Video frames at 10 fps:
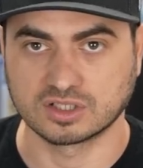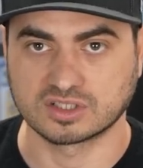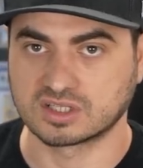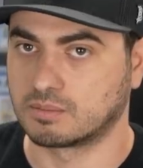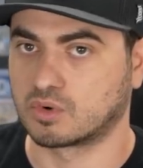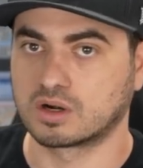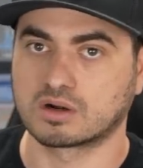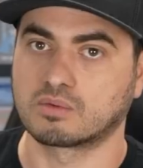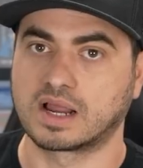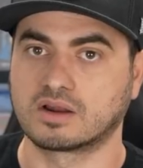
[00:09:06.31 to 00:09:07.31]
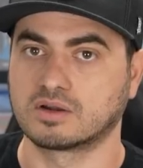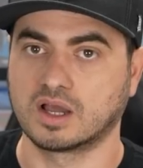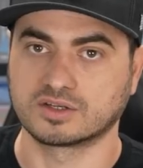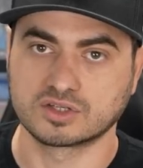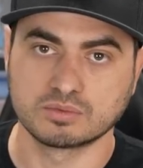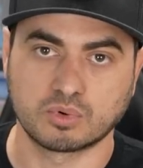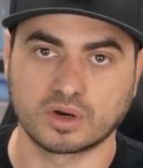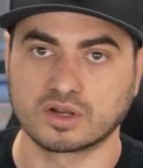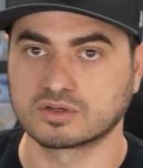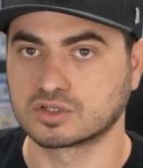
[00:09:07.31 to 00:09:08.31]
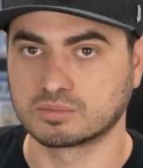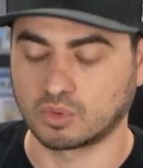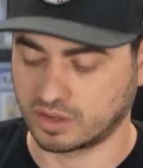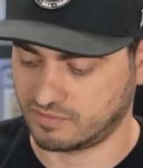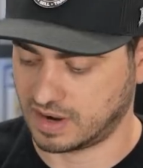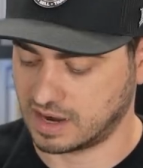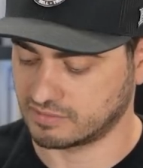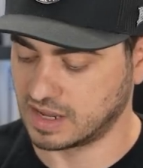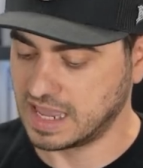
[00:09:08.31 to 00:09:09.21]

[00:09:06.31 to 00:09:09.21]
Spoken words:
It's somewhere around a 2.0, 2.5.